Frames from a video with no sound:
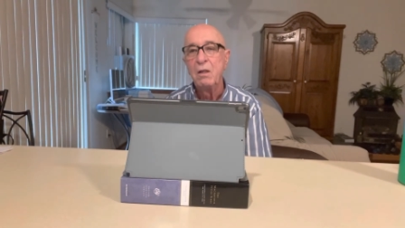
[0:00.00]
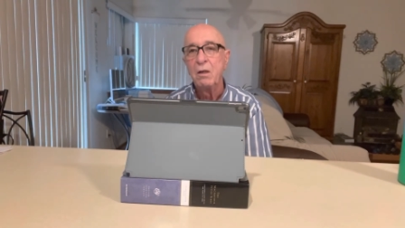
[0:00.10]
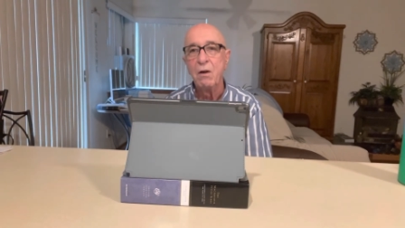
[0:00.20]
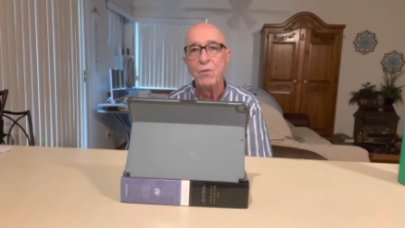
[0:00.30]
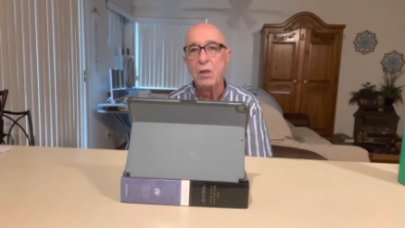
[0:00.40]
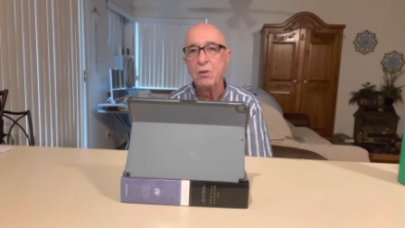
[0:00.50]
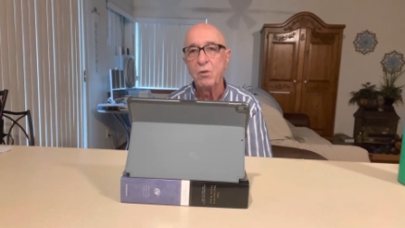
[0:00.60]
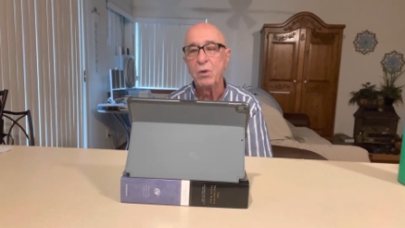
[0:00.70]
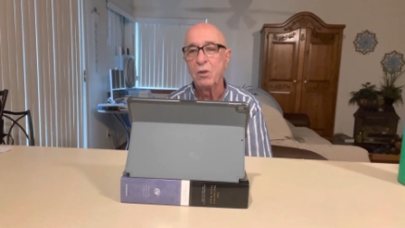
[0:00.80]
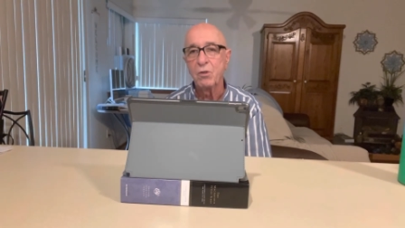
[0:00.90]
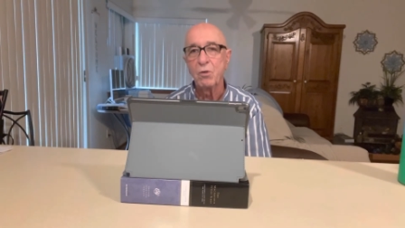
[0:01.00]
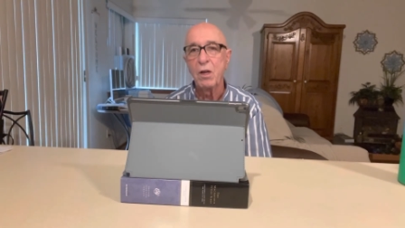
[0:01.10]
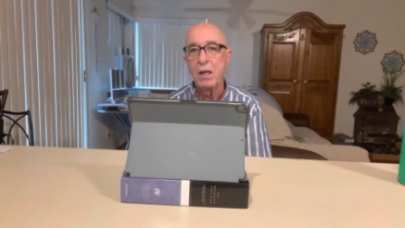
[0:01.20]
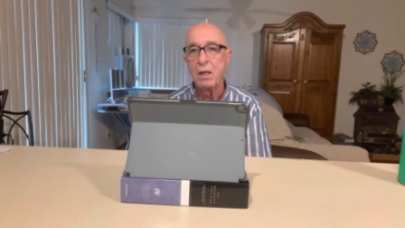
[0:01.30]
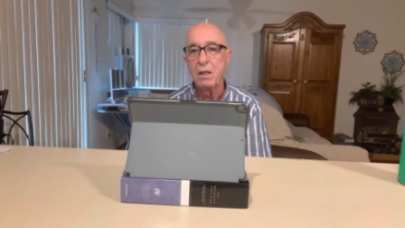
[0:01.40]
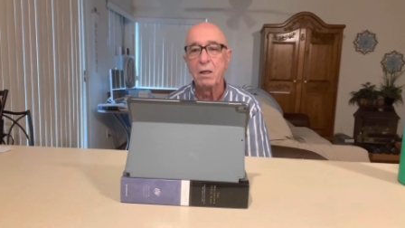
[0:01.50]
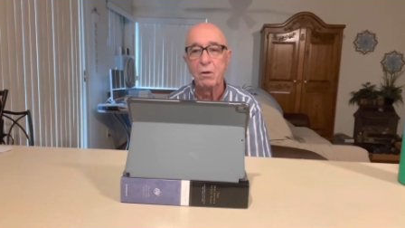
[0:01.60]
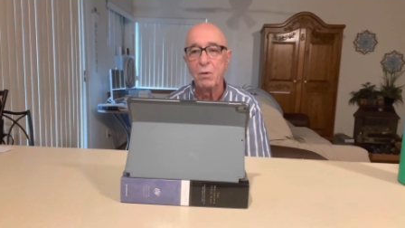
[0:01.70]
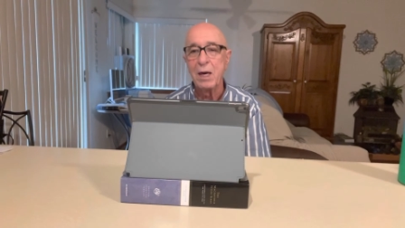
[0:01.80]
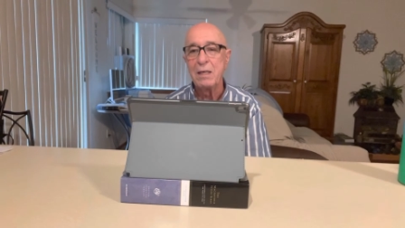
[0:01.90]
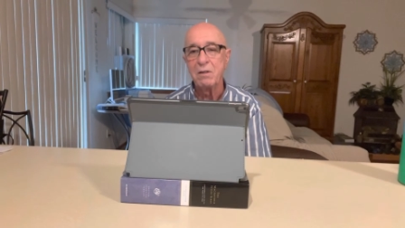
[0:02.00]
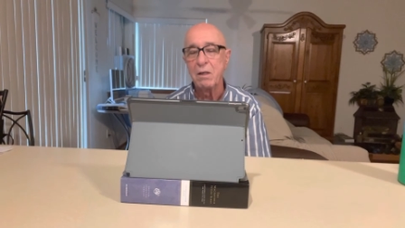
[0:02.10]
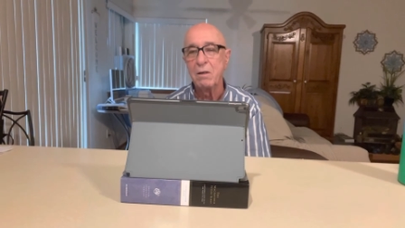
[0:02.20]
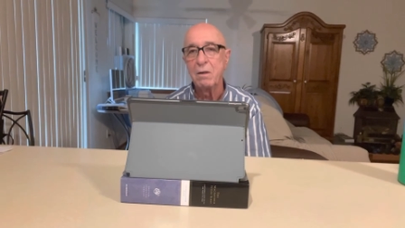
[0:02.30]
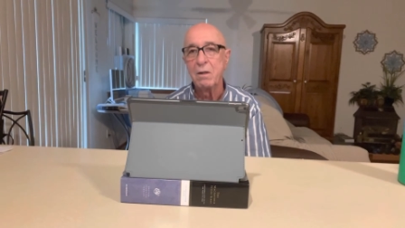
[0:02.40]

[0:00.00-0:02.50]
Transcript: of Israel's uh, rising.